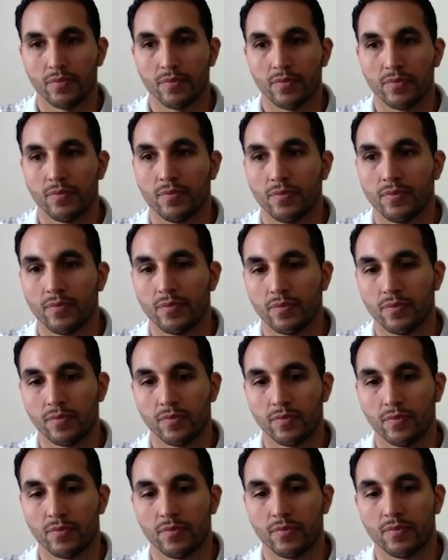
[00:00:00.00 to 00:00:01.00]

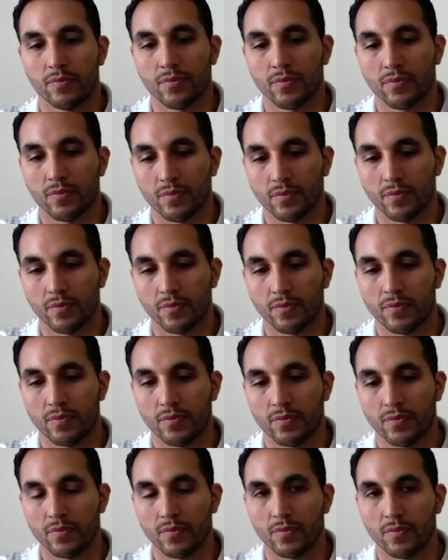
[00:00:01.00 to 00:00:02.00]

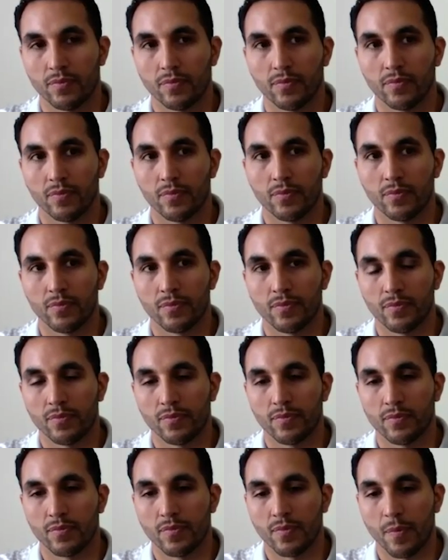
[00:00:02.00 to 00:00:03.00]

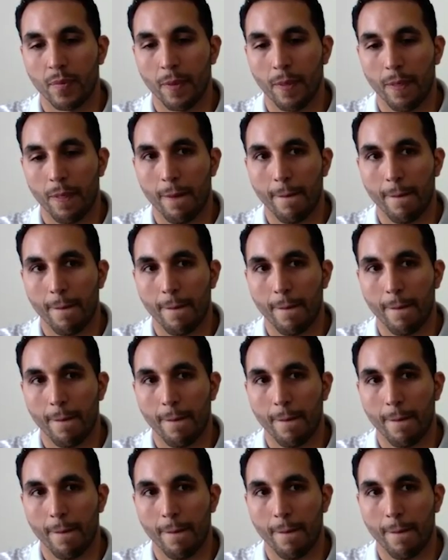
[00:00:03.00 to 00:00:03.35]
(not speaking)